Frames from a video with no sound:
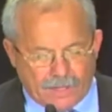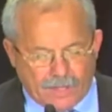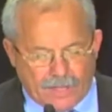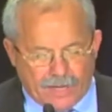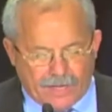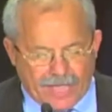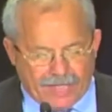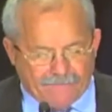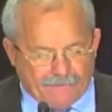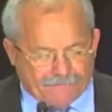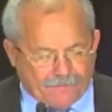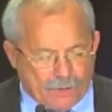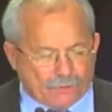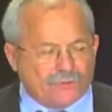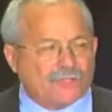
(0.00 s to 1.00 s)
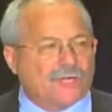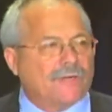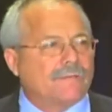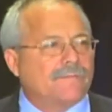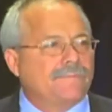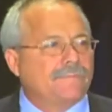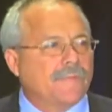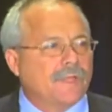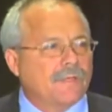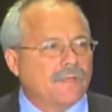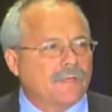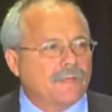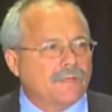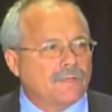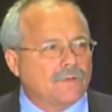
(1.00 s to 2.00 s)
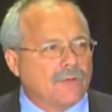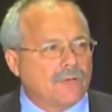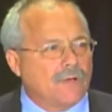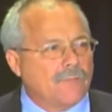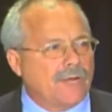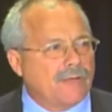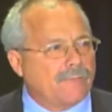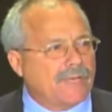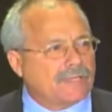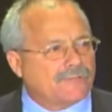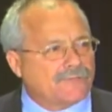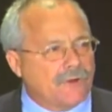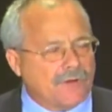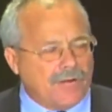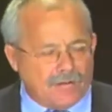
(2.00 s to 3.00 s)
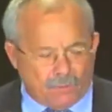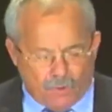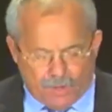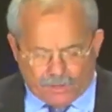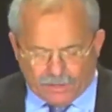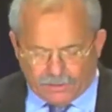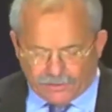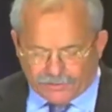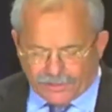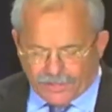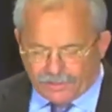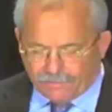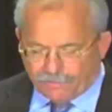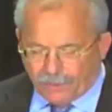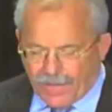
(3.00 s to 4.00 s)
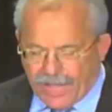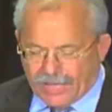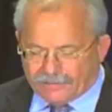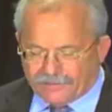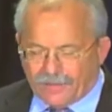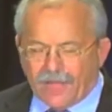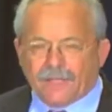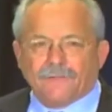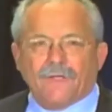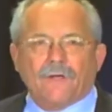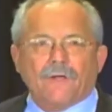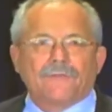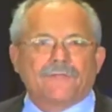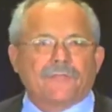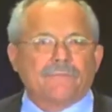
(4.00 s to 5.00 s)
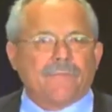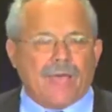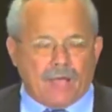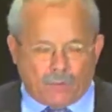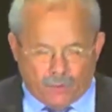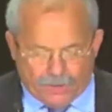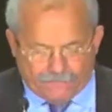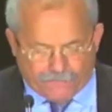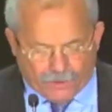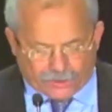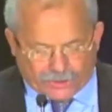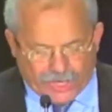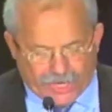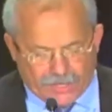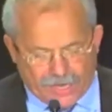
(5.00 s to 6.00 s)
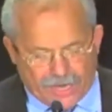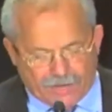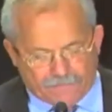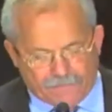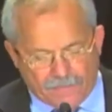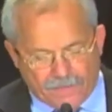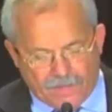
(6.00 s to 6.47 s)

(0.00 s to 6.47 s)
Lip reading: And it gave a future to aluminum extruding workers in plants like those in Bellwood, Virginia,